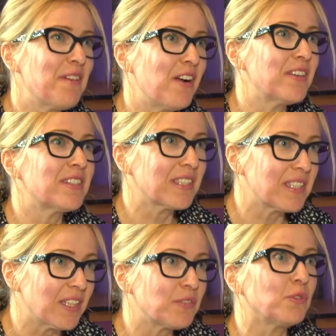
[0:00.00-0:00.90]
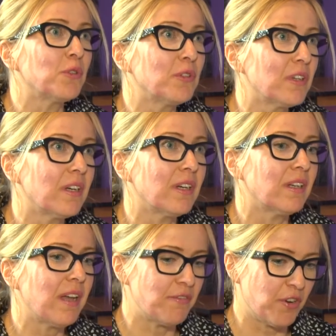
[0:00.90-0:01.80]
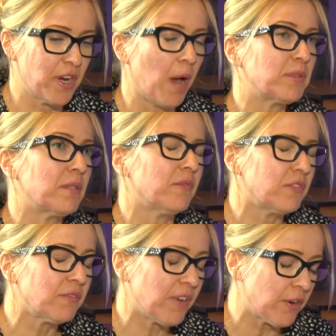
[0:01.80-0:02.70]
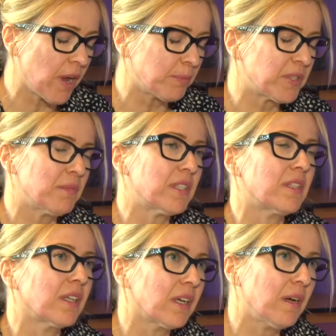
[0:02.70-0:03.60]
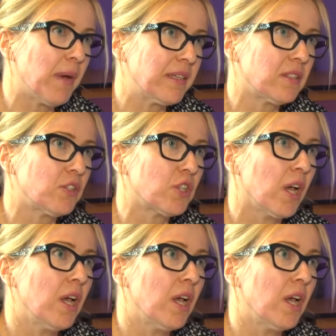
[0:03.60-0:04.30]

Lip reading: very successful and very optimistic message.